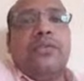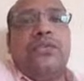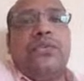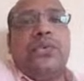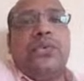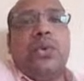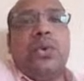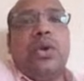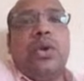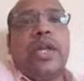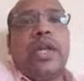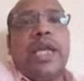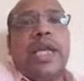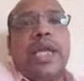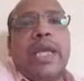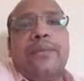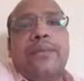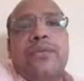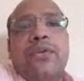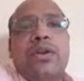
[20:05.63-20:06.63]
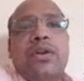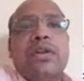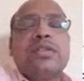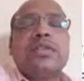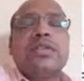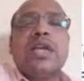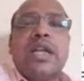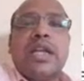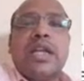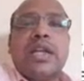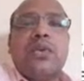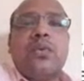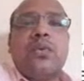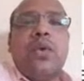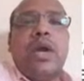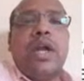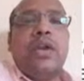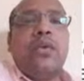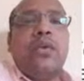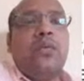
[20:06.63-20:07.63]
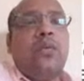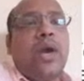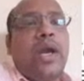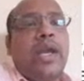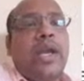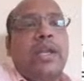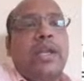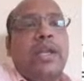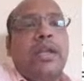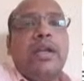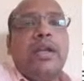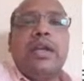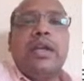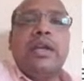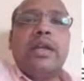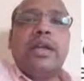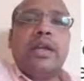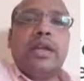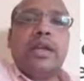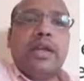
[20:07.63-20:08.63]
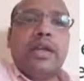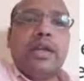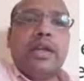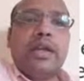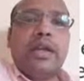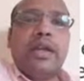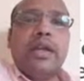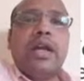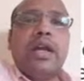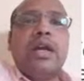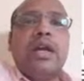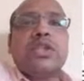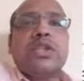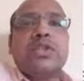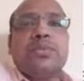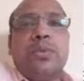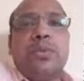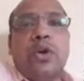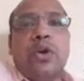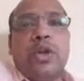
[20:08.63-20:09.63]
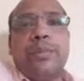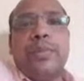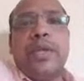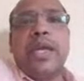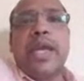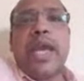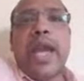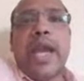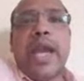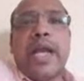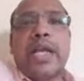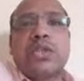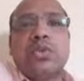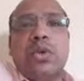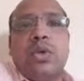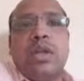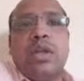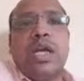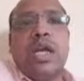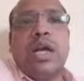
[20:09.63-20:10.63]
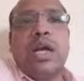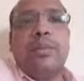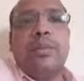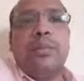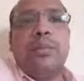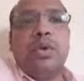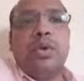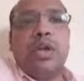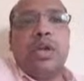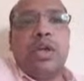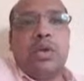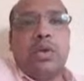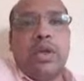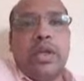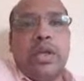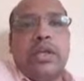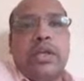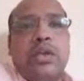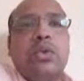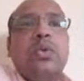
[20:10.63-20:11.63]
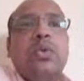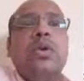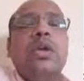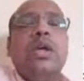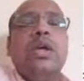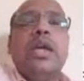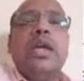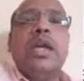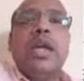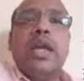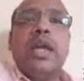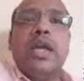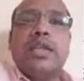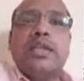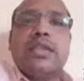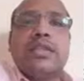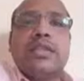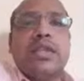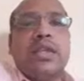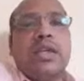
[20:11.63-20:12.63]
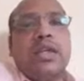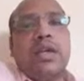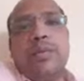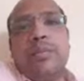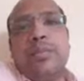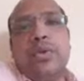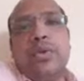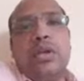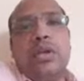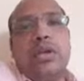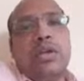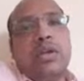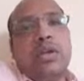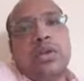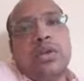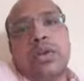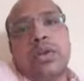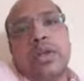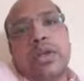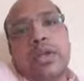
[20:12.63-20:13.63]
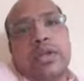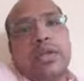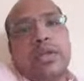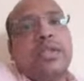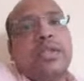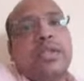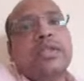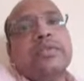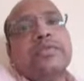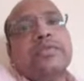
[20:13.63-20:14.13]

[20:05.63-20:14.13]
Fewer efforts are required while transforming actual component drawing to NC component drawing.